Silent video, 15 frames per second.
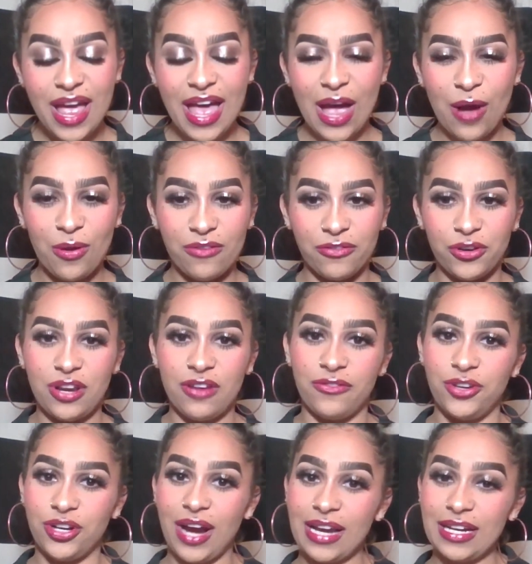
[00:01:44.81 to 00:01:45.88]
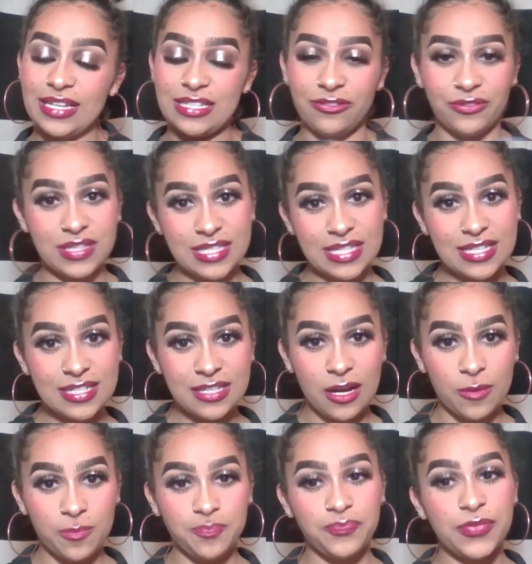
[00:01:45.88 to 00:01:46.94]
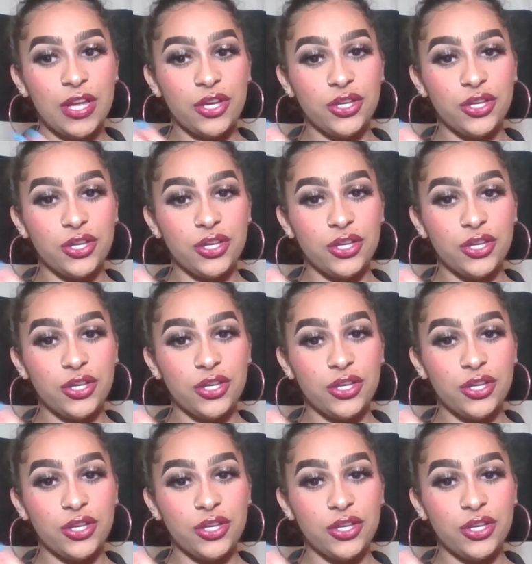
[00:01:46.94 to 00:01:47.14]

However, if you're on a different system,